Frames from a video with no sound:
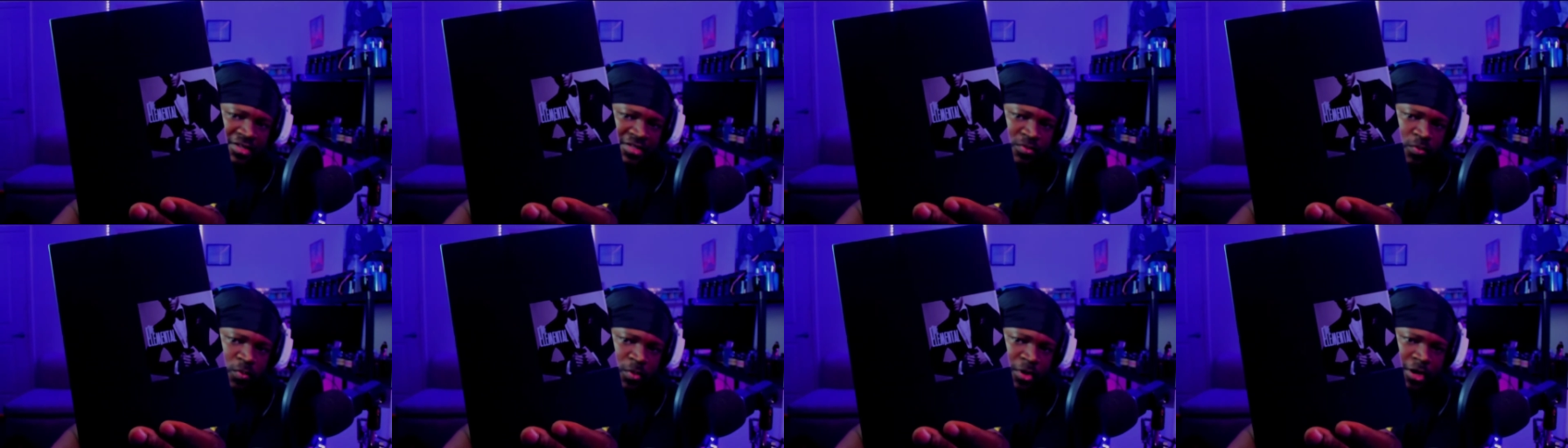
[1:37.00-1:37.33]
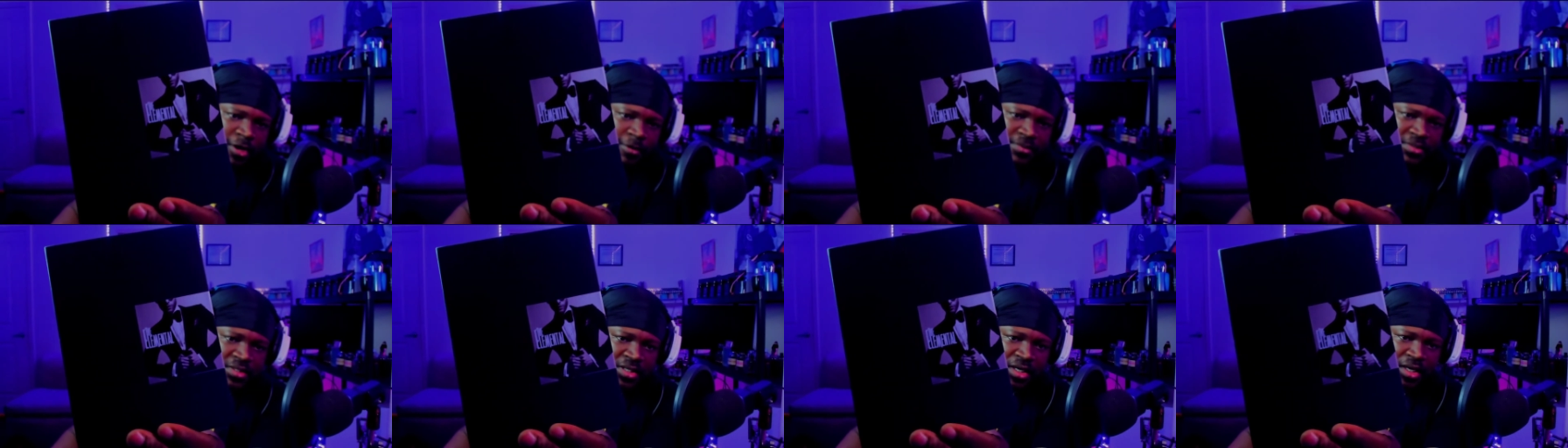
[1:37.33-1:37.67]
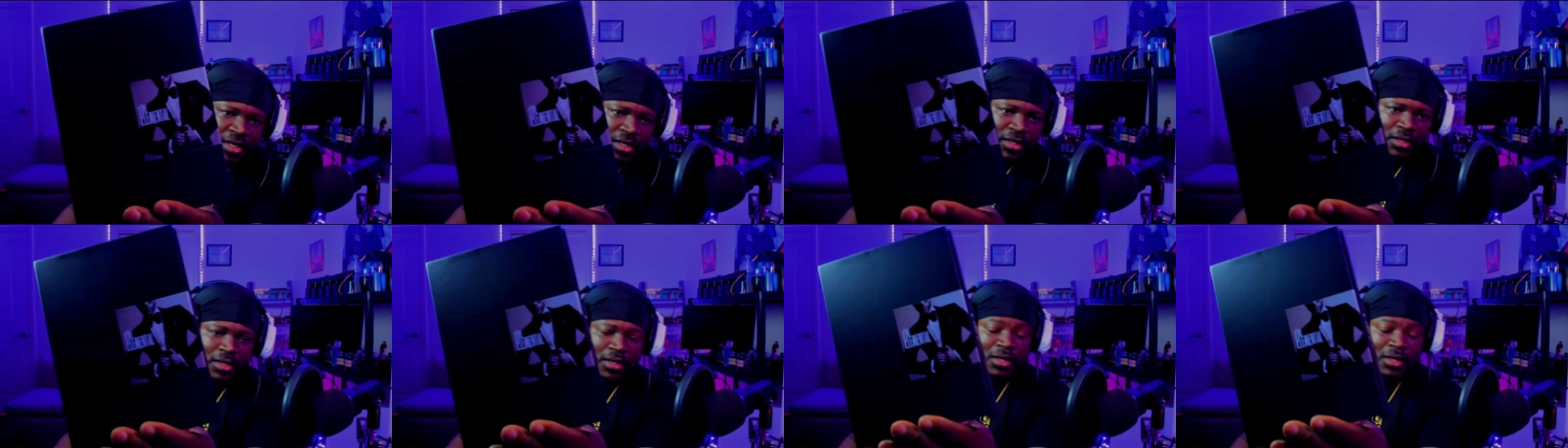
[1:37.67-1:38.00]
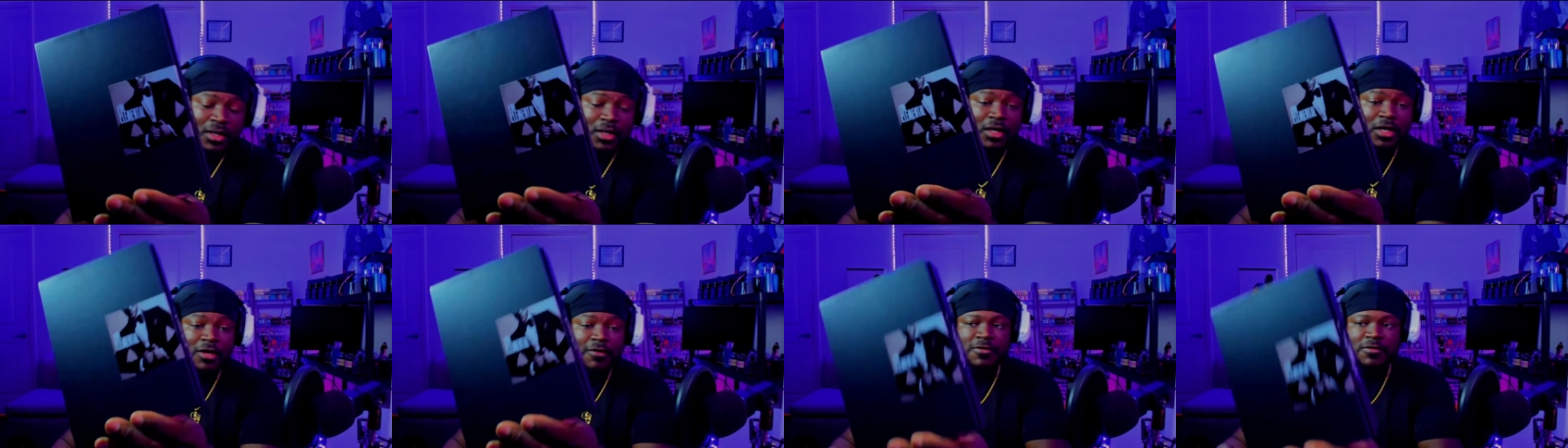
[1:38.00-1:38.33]
website,
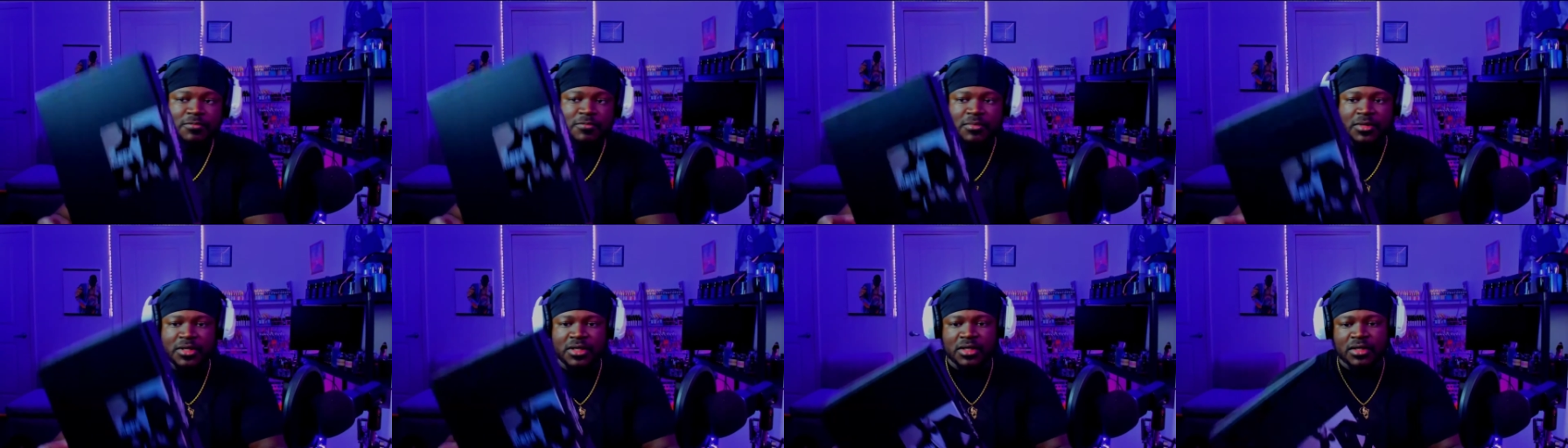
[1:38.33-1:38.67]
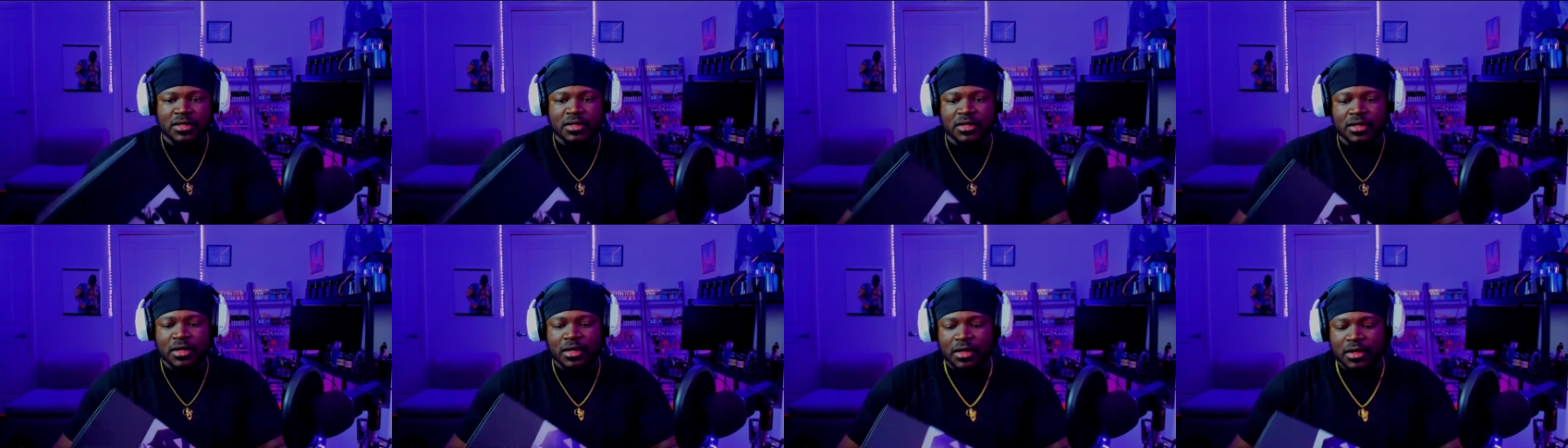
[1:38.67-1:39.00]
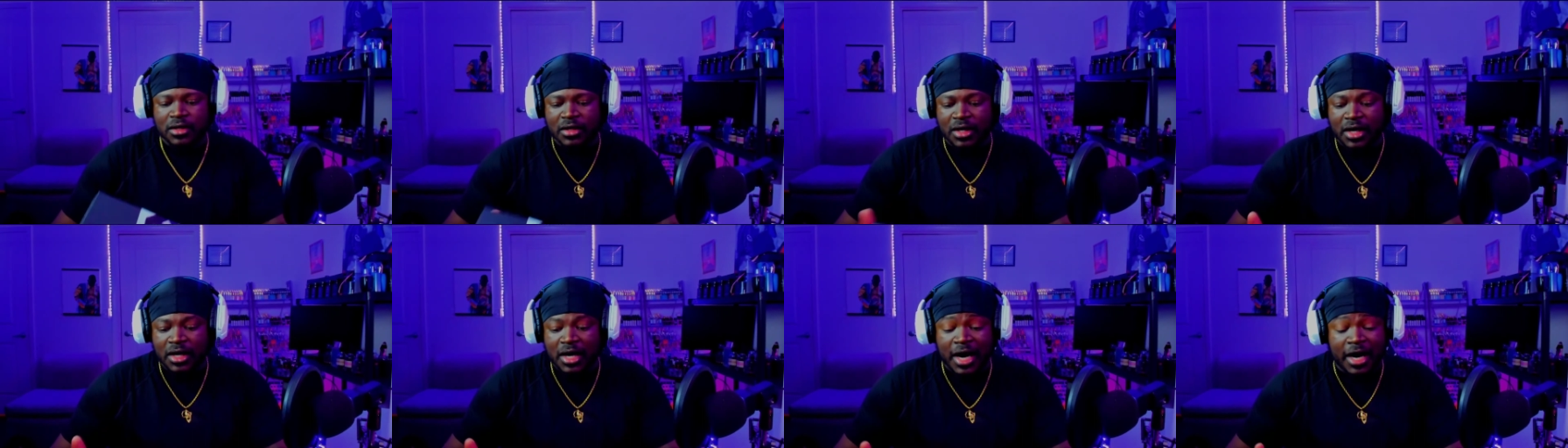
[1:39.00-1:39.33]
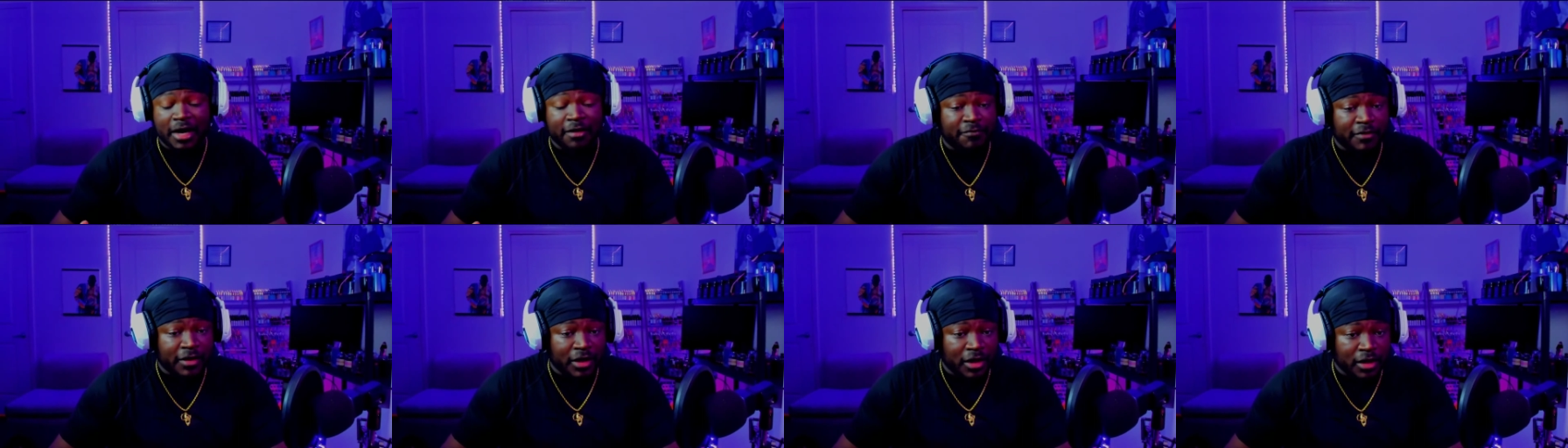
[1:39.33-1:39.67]
it gives me
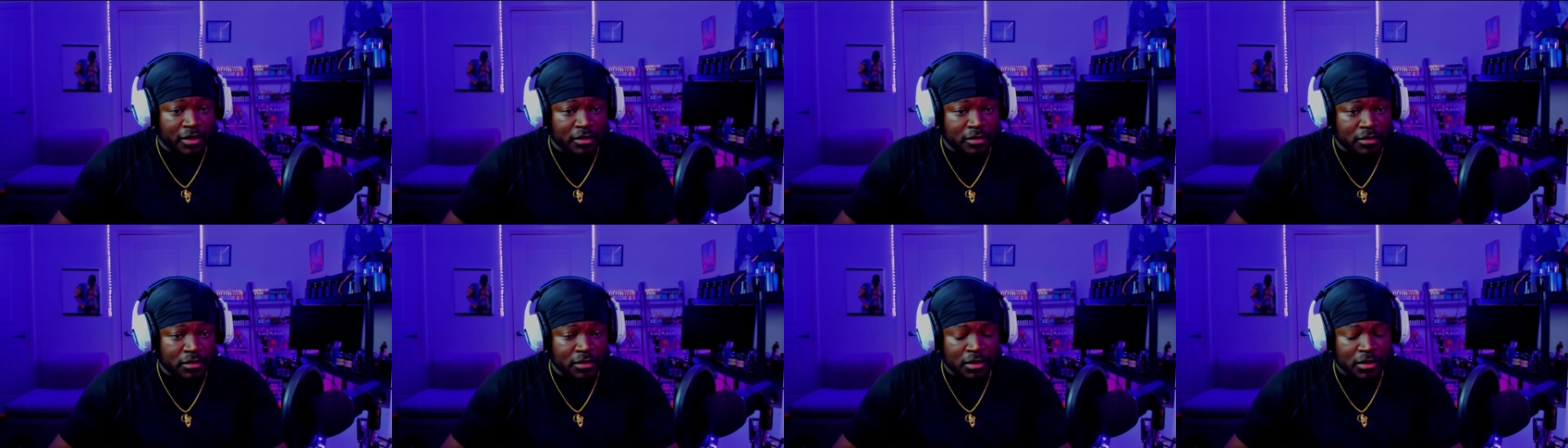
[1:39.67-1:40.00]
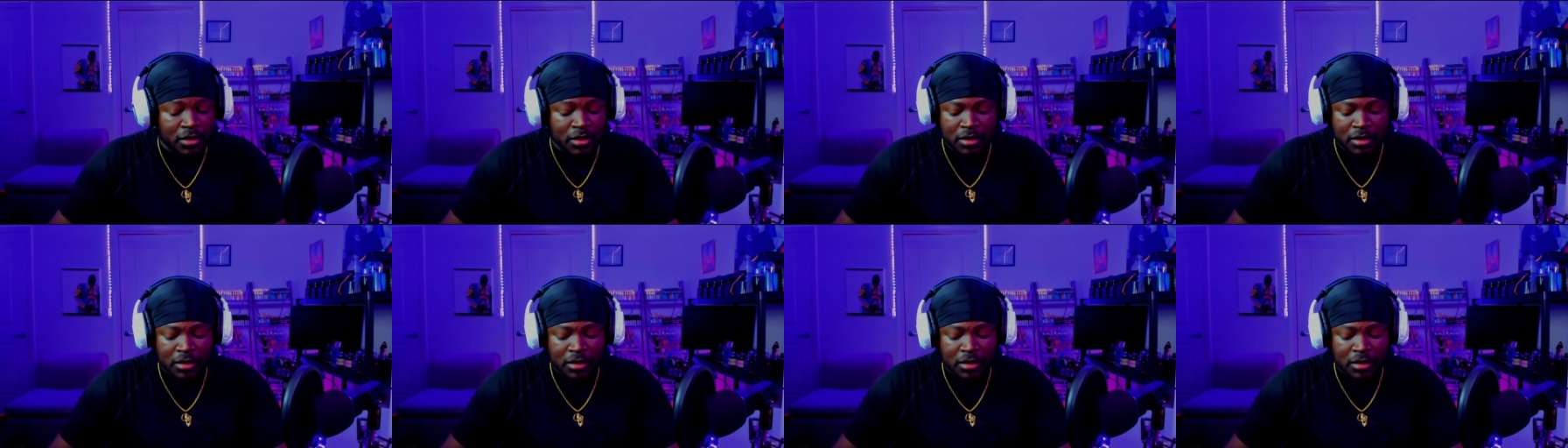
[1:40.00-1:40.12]
Godfather